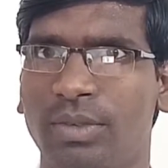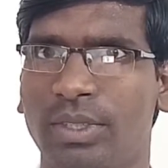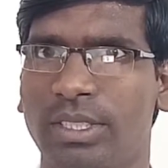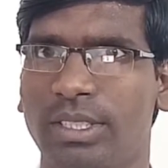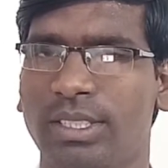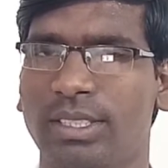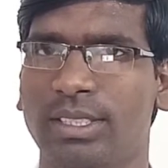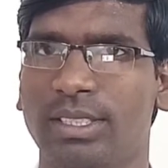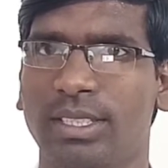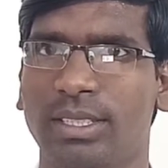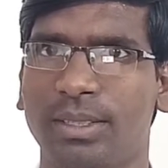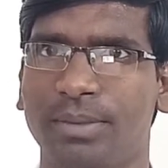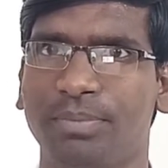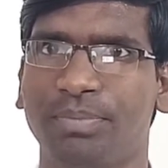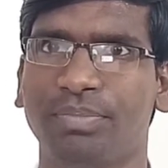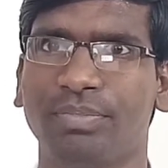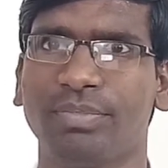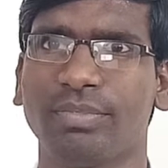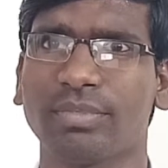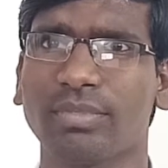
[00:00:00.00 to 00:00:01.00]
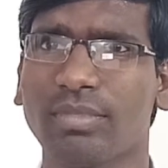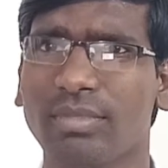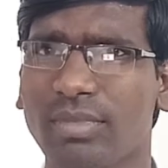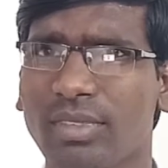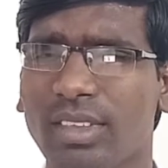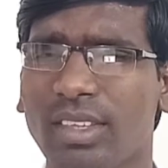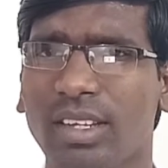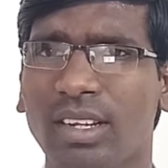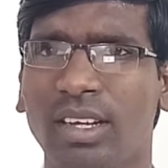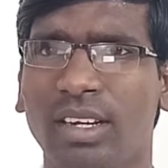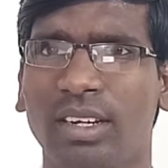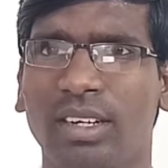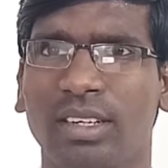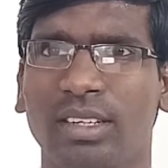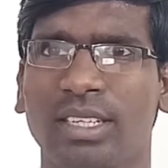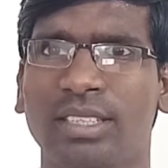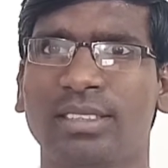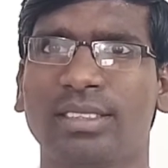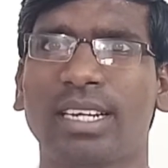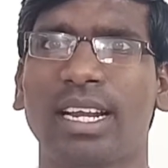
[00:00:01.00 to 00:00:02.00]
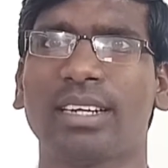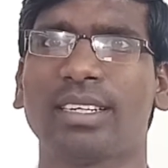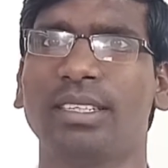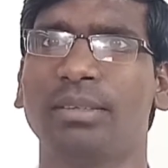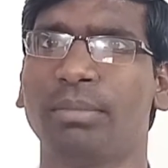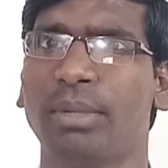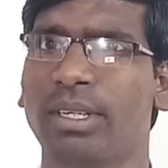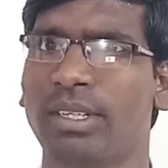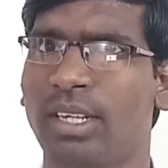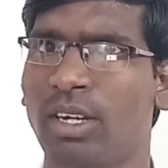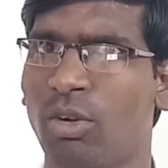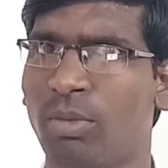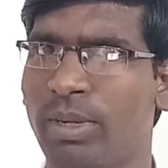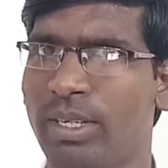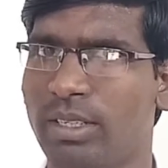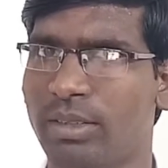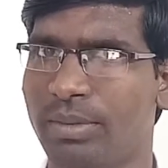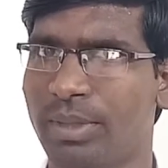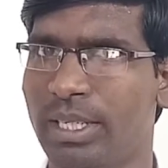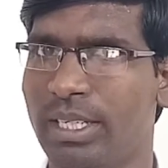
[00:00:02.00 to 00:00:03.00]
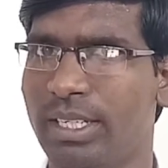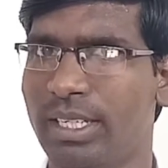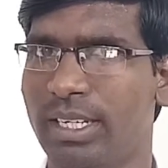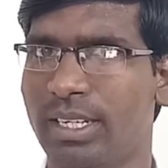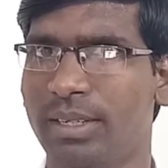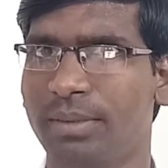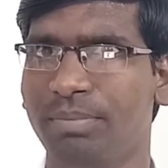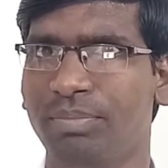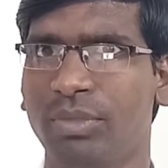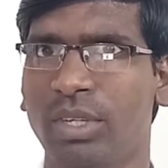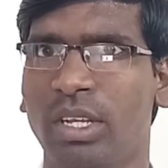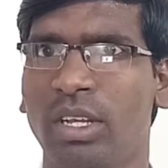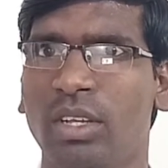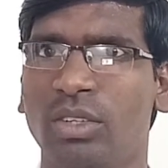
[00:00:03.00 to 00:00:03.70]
which is uh, constructing by government of India